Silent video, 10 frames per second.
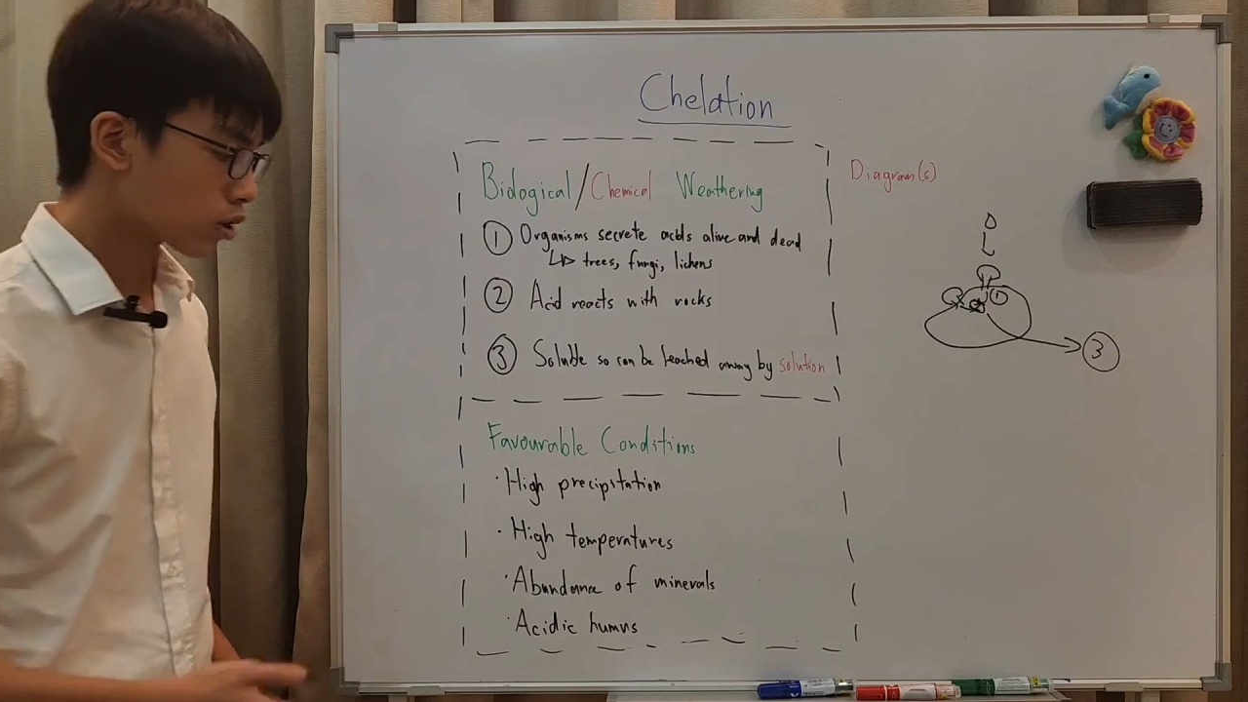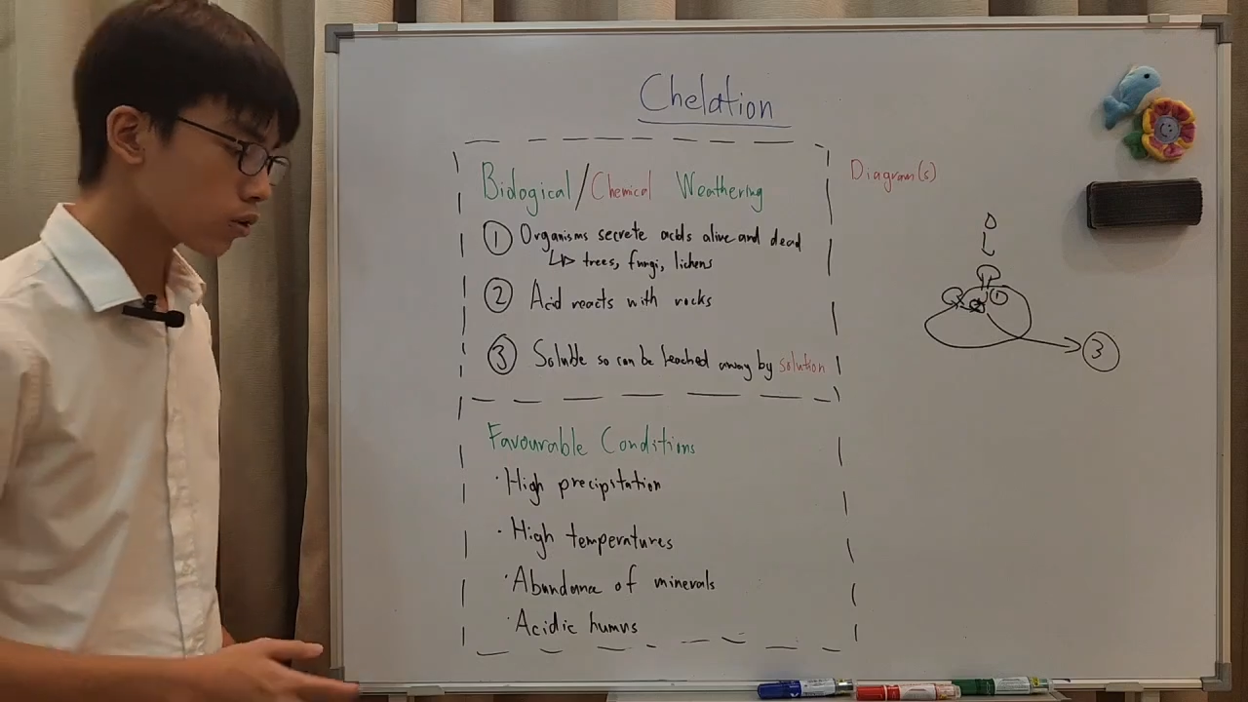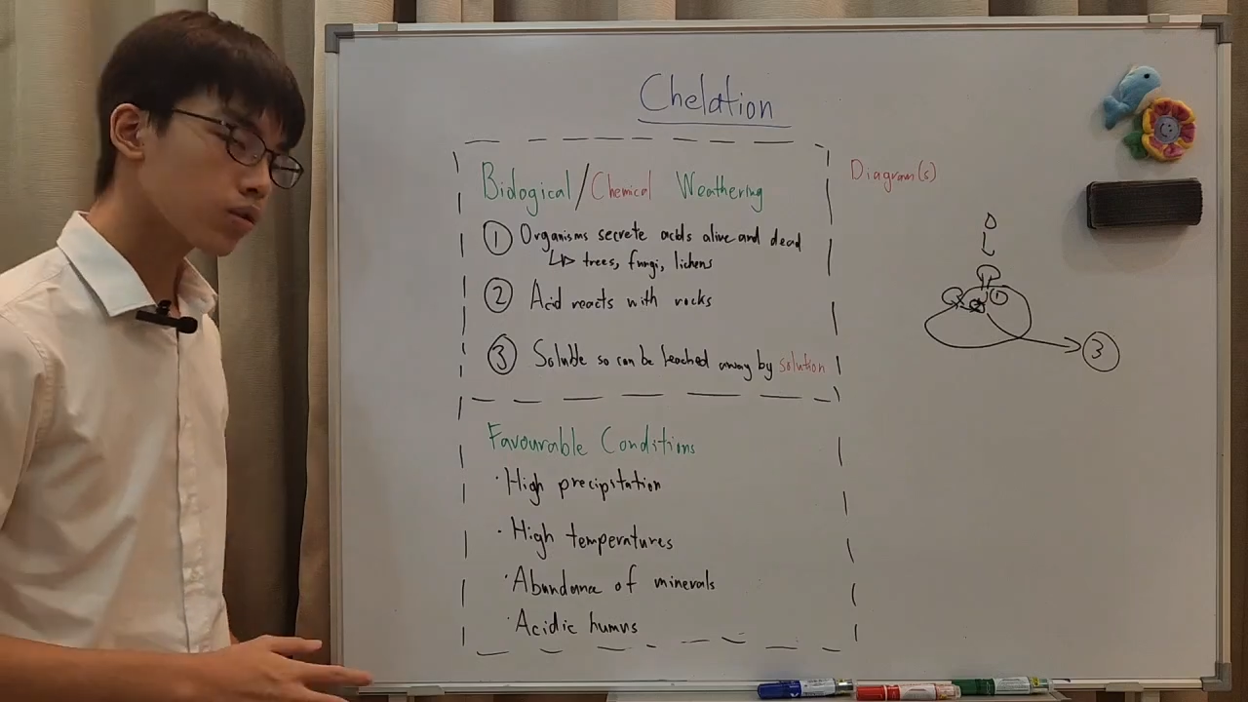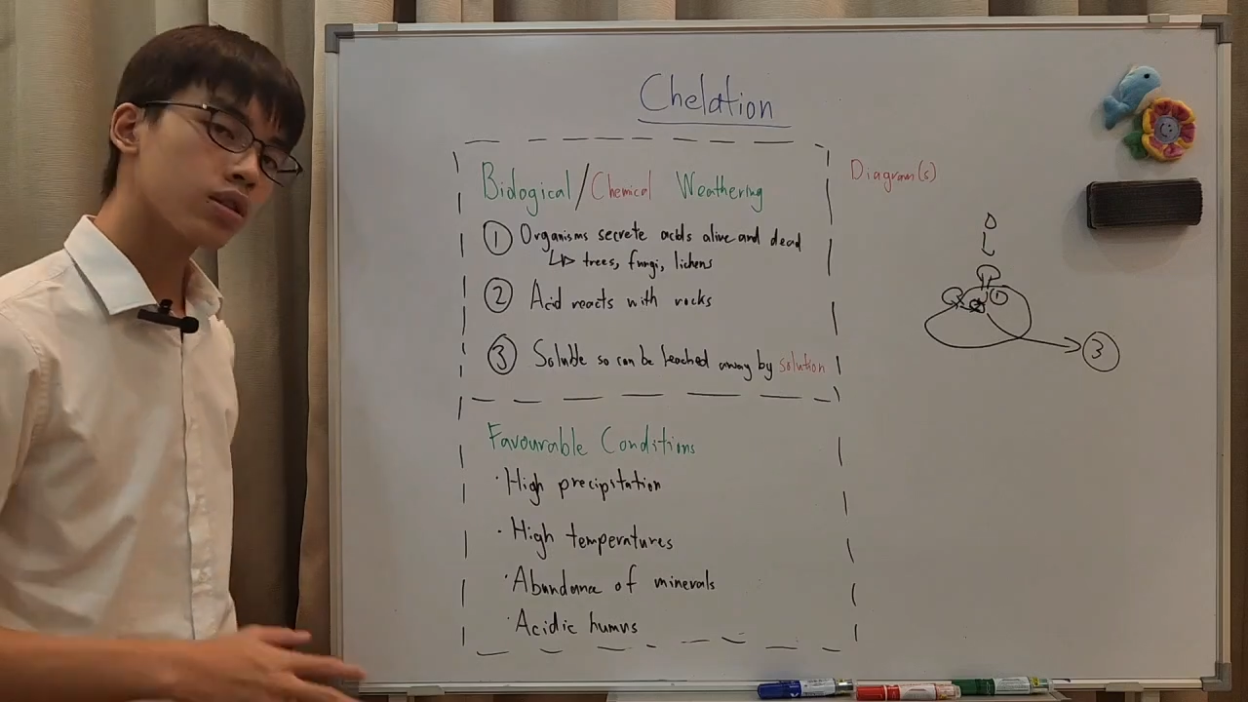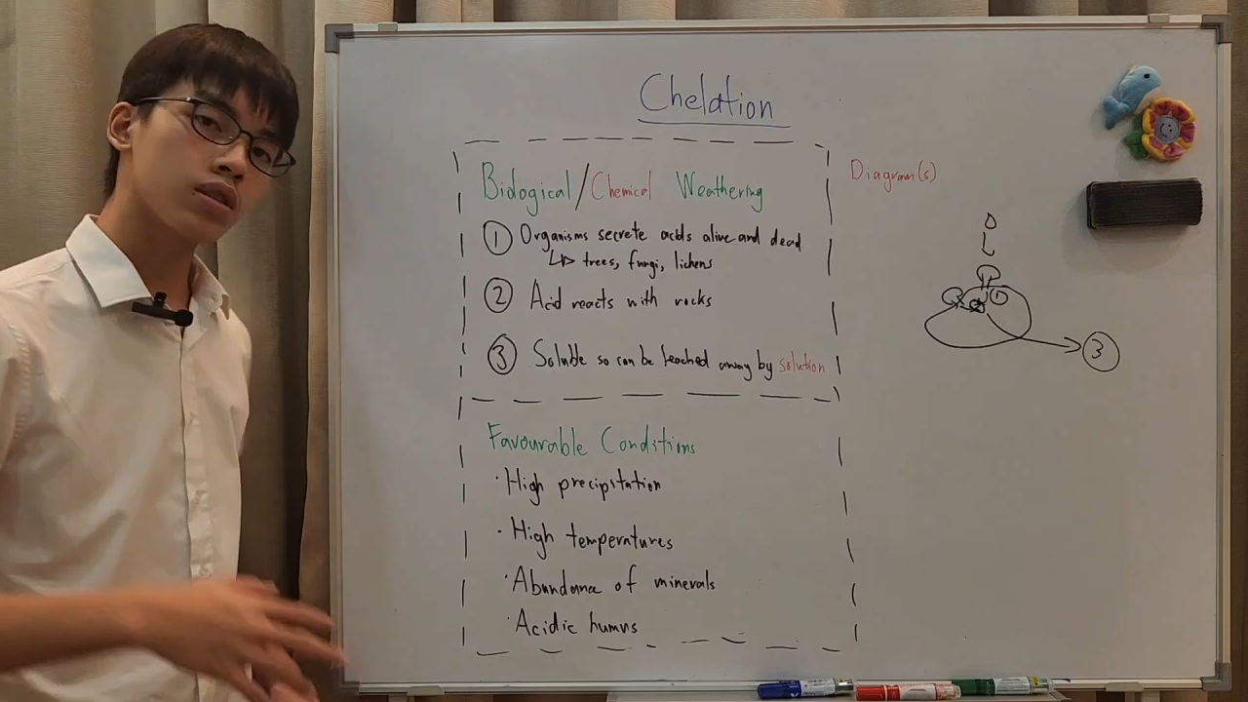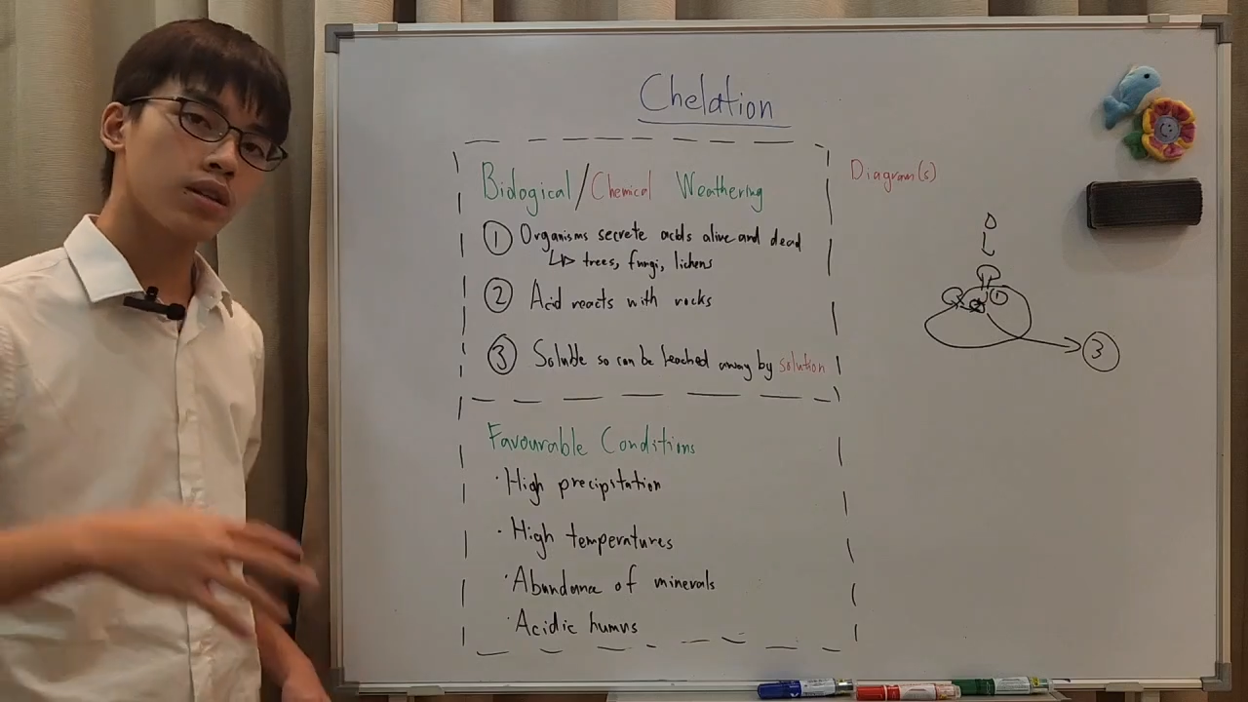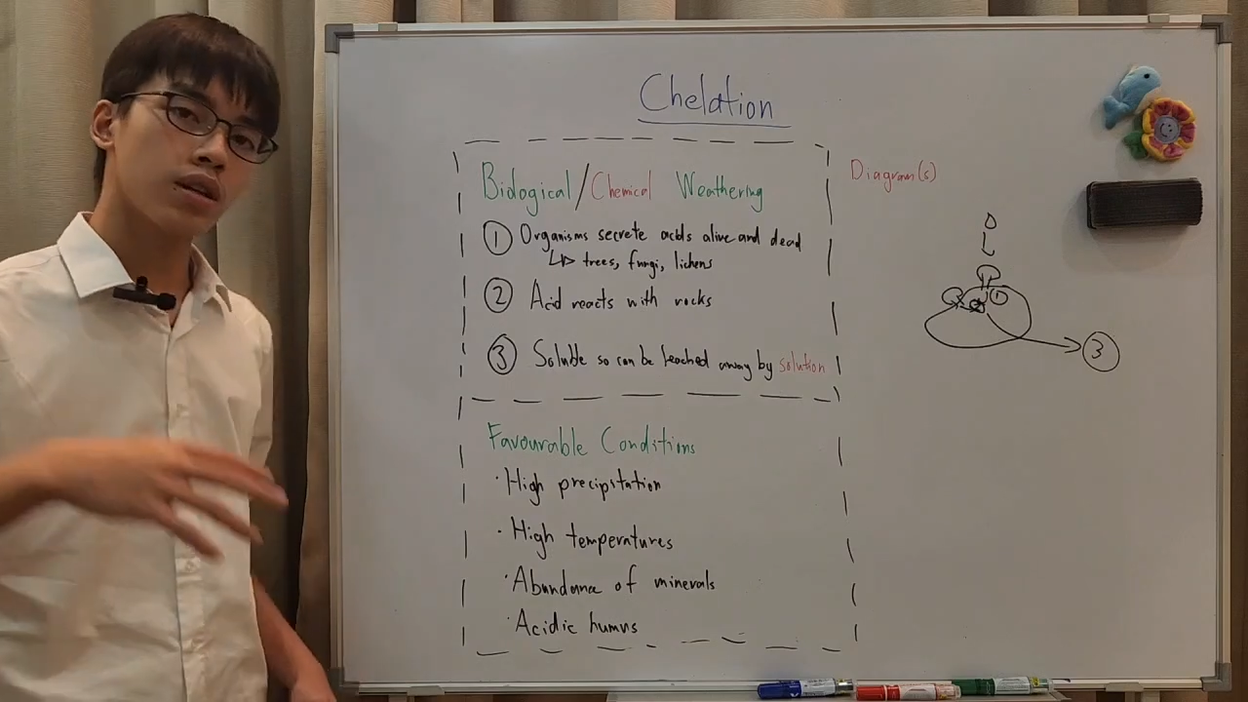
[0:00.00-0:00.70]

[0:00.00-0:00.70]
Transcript: So